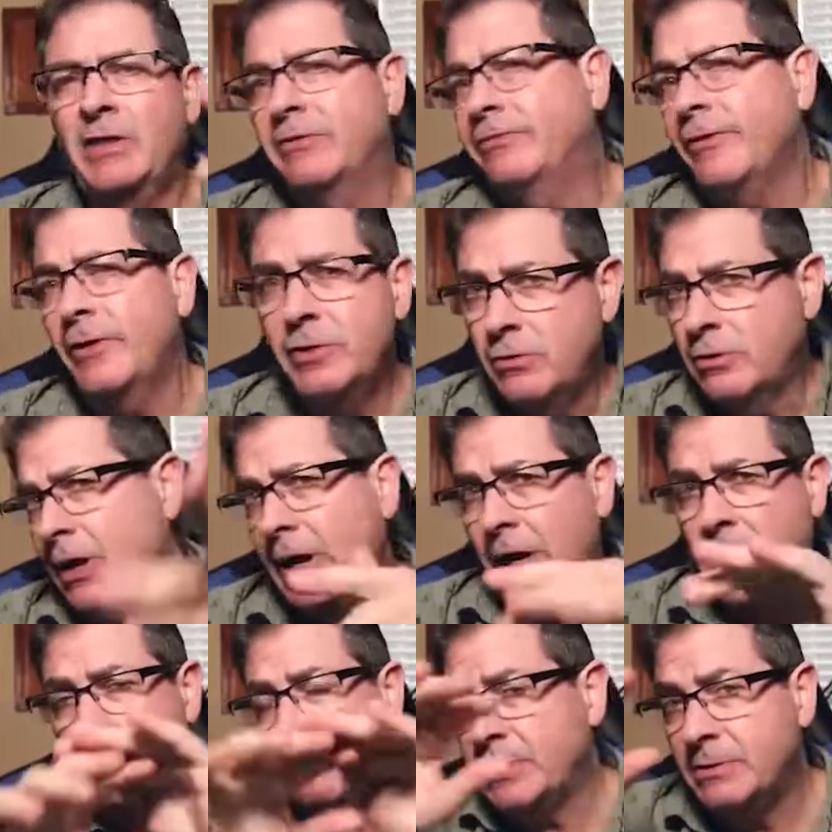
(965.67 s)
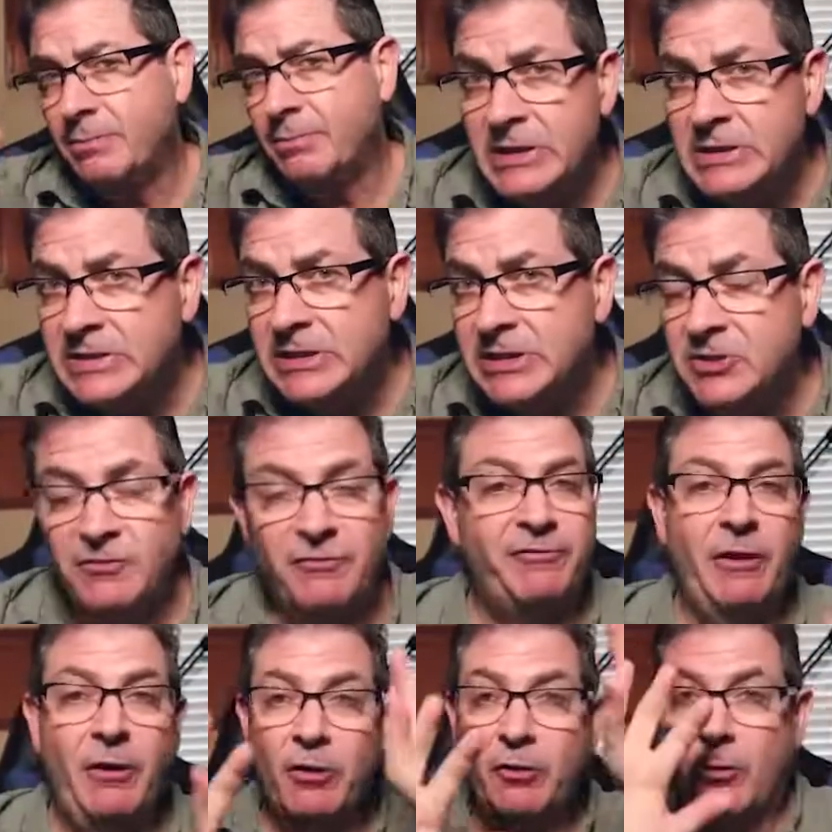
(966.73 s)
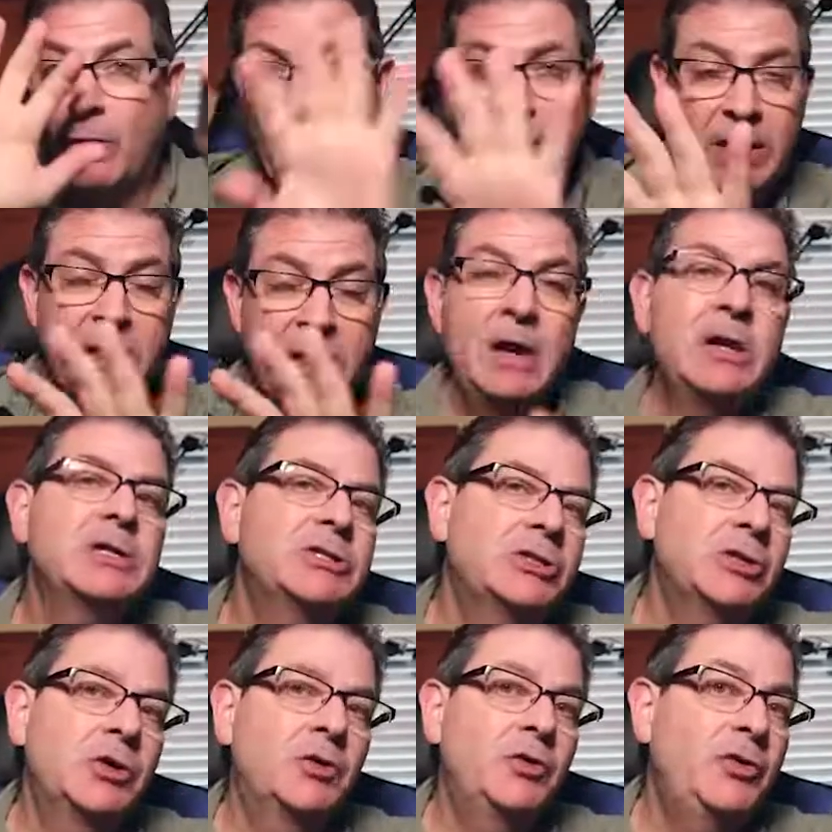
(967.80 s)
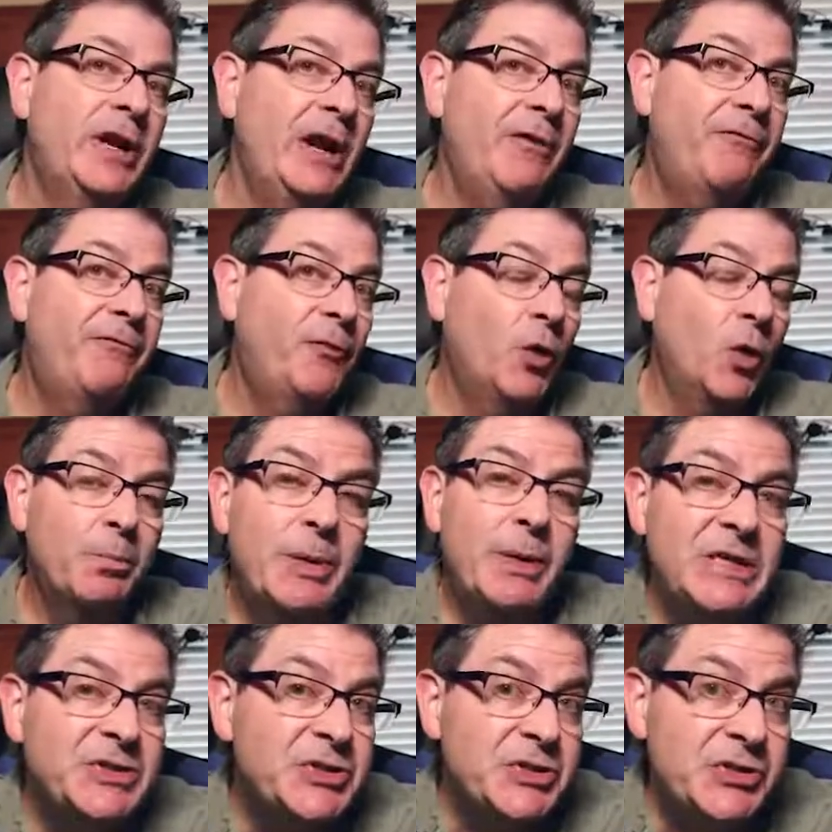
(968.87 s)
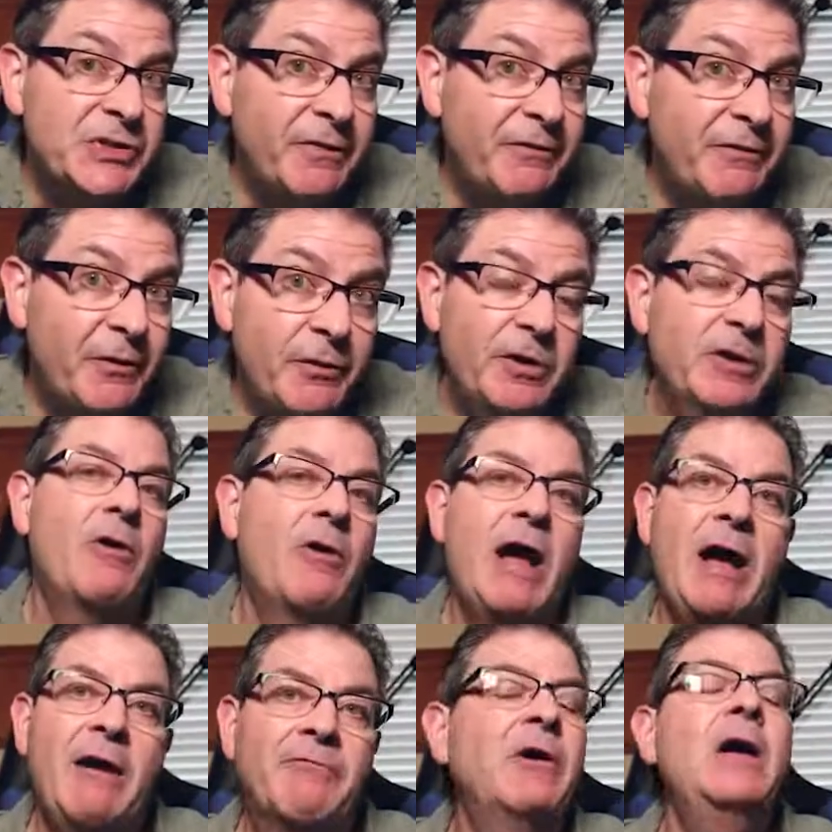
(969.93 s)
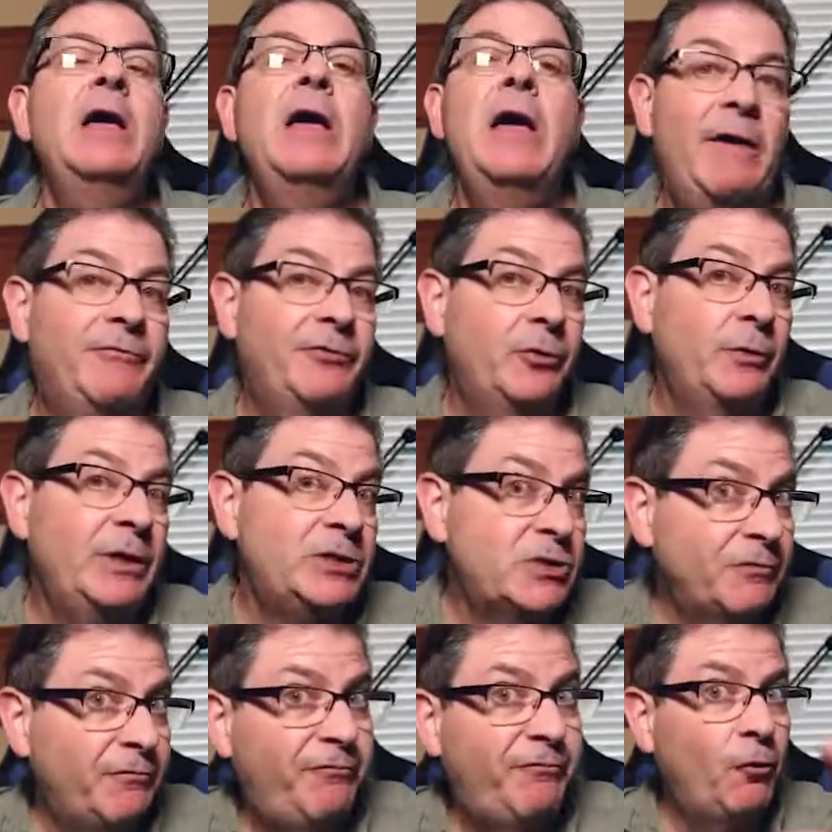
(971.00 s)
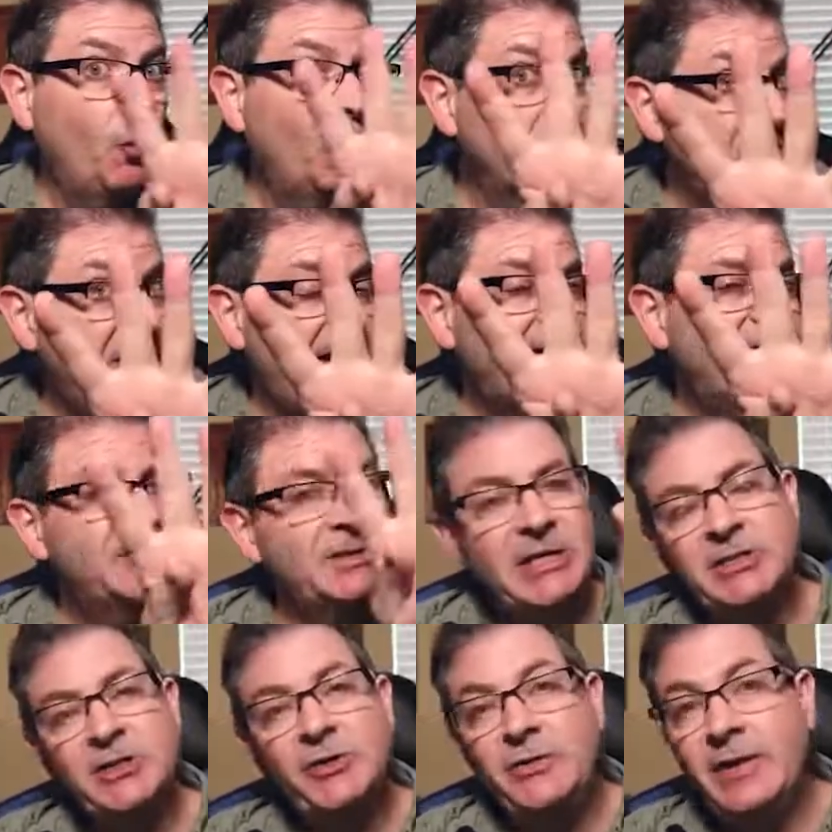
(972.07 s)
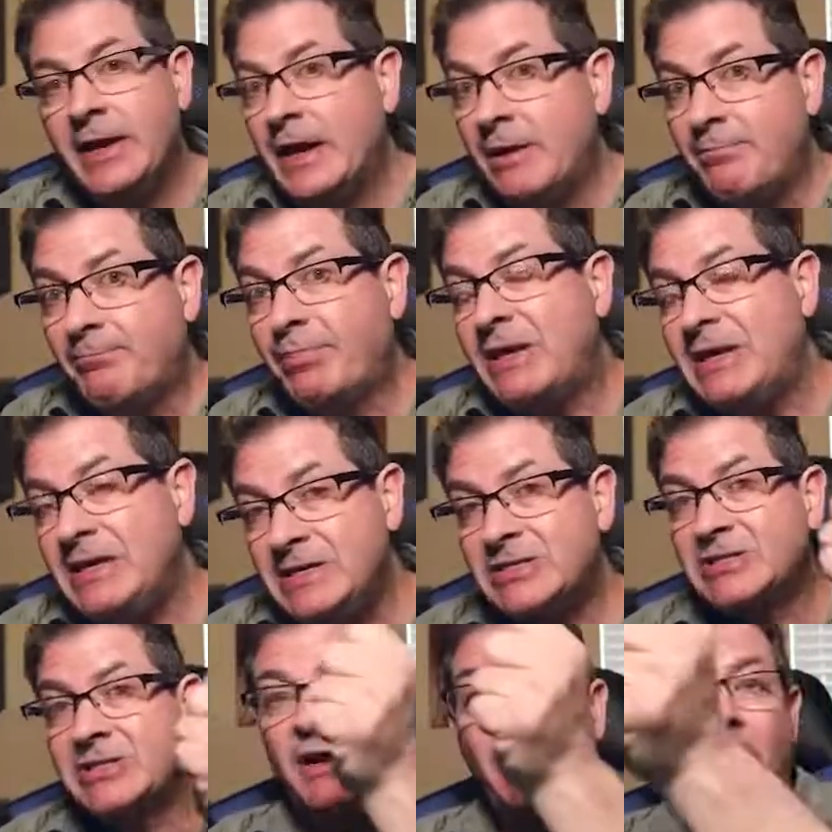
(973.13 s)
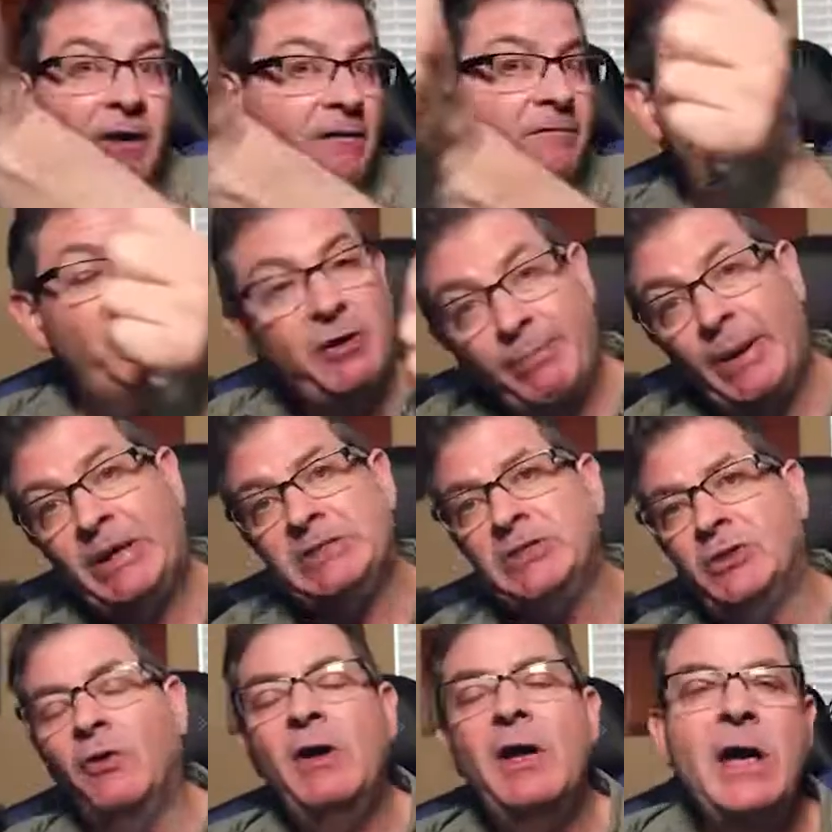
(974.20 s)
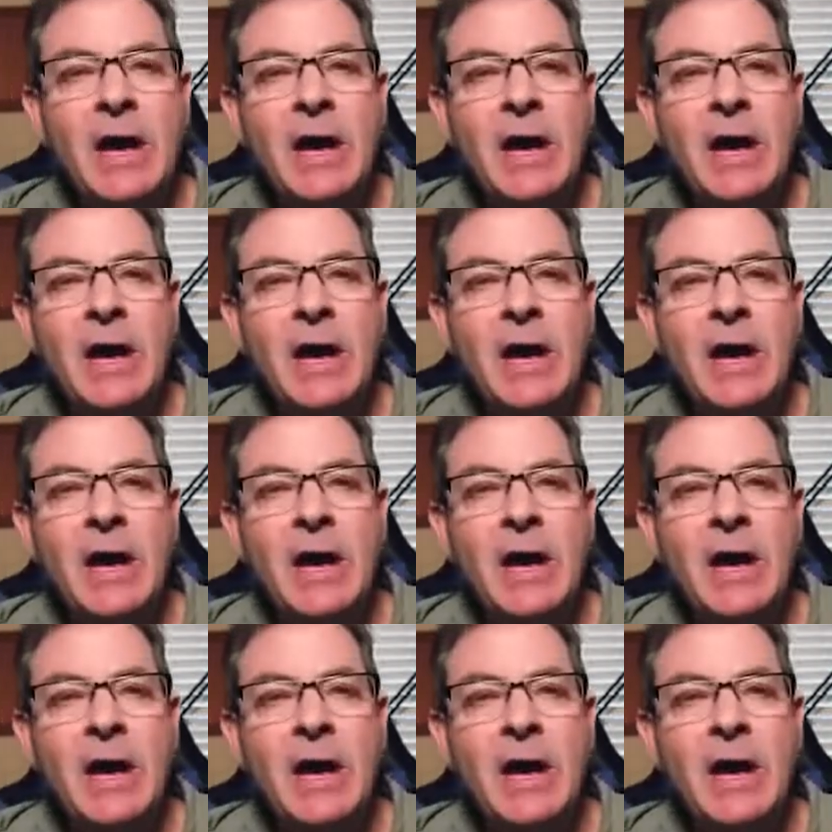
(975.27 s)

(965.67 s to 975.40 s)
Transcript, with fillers: the photo, cut it up into pieces, Velcro it. So you could have four pieces of a photograph. After each of four tasks they do, they get a piece of the puzzle.